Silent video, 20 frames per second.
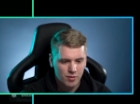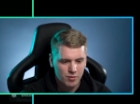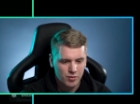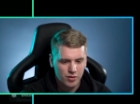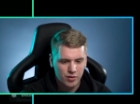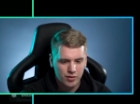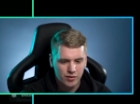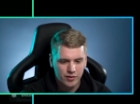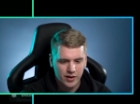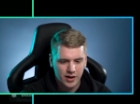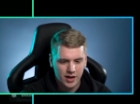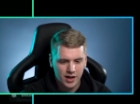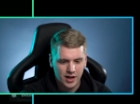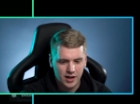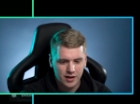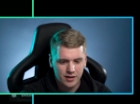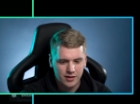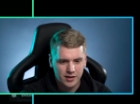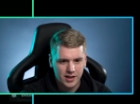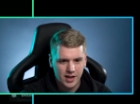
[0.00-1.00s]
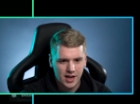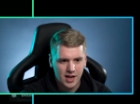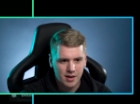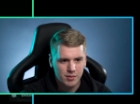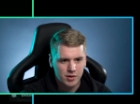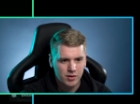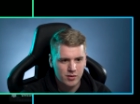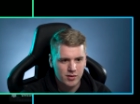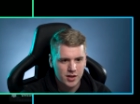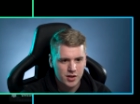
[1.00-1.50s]
remove uh, the
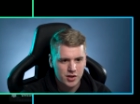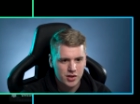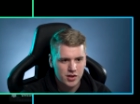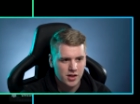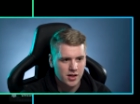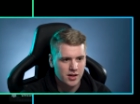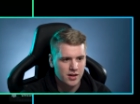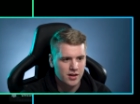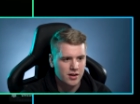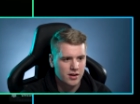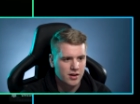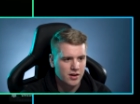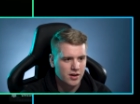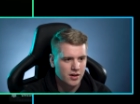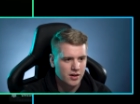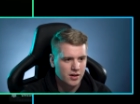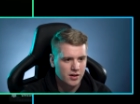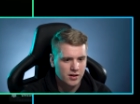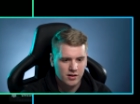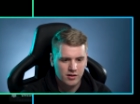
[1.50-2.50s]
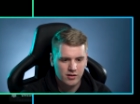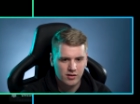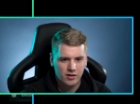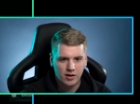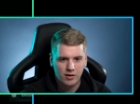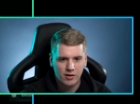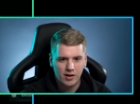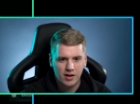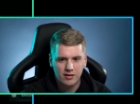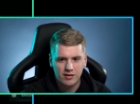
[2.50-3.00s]
ammunition
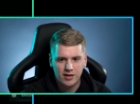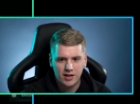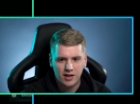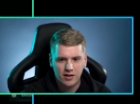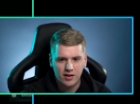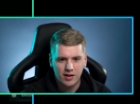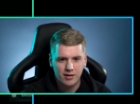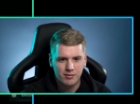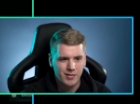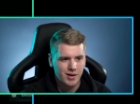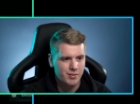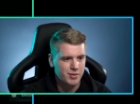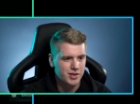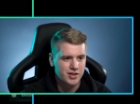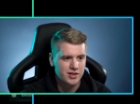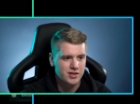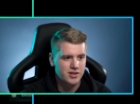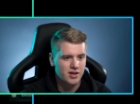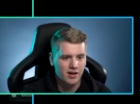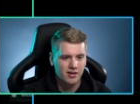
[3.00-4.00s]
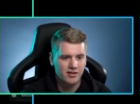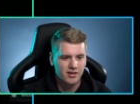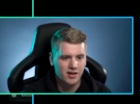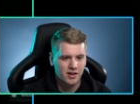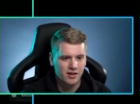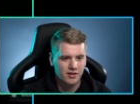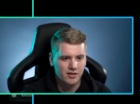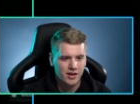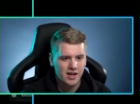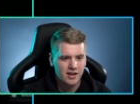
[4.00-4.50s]
slug rounds here and maybe just toss
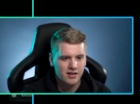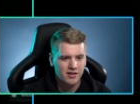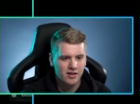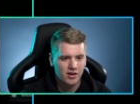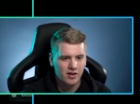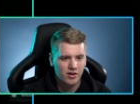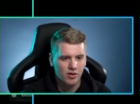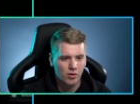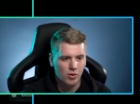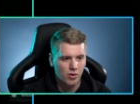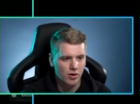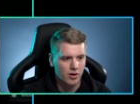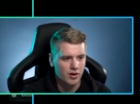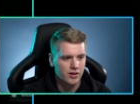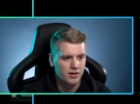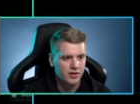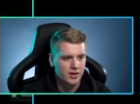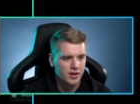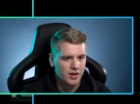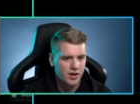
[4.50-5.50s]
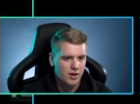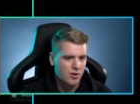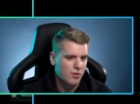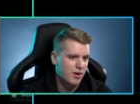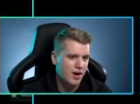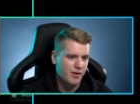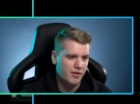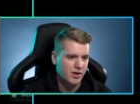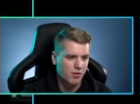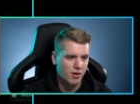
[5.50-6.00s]
on a laser or
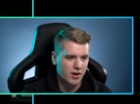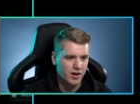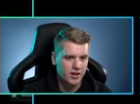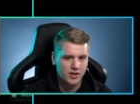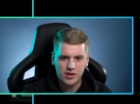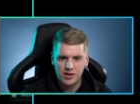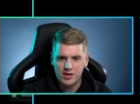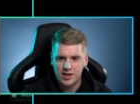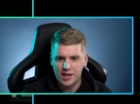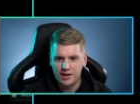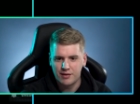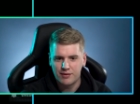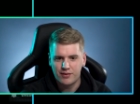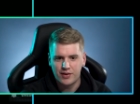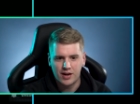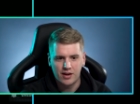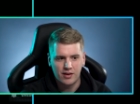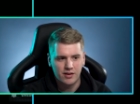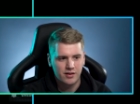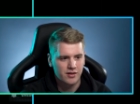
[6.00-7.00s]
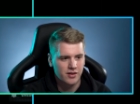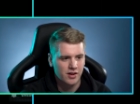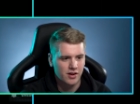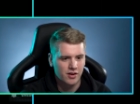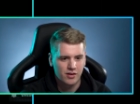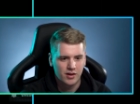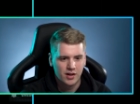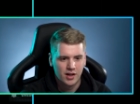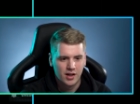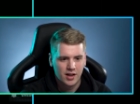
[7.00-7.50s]
whatever you wanted just to hip fire.
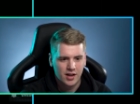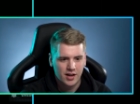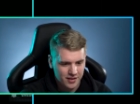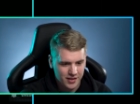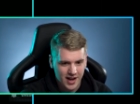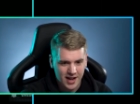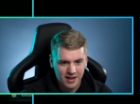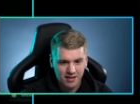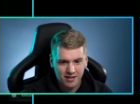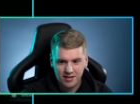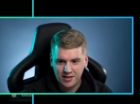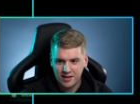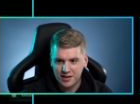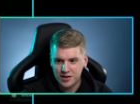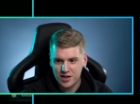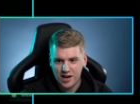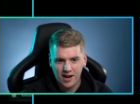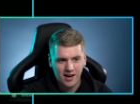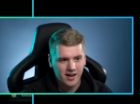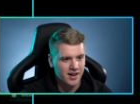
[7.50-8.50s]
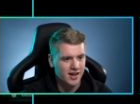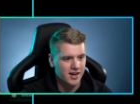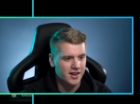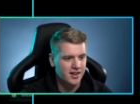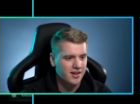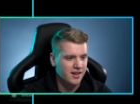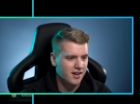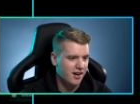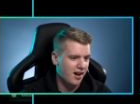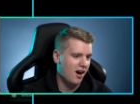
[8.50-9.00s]
So that's the
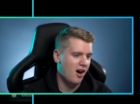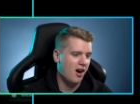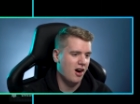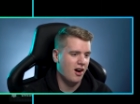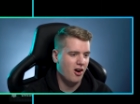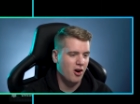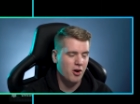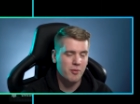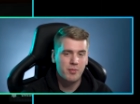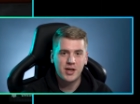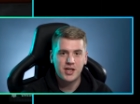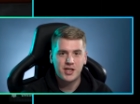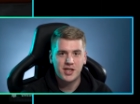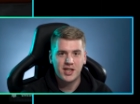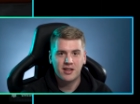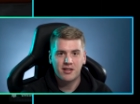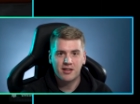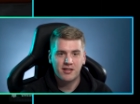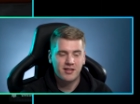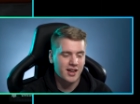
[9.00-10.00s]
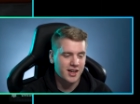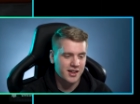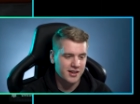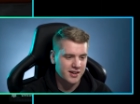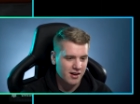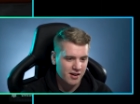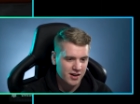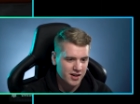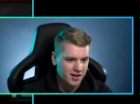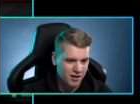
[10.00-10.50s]
shotgun. Uh, RPG is a
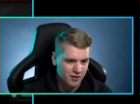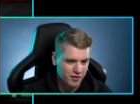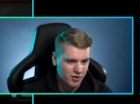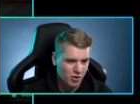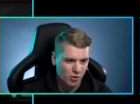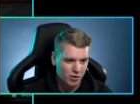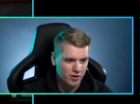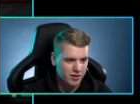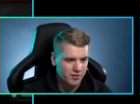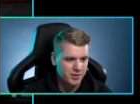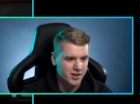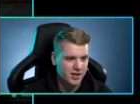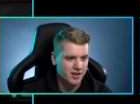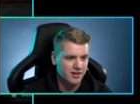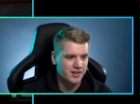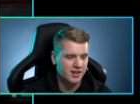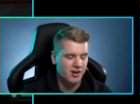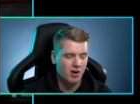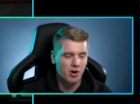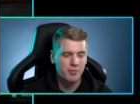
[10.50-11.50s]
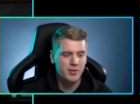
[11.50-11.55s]
secondary, of course, because the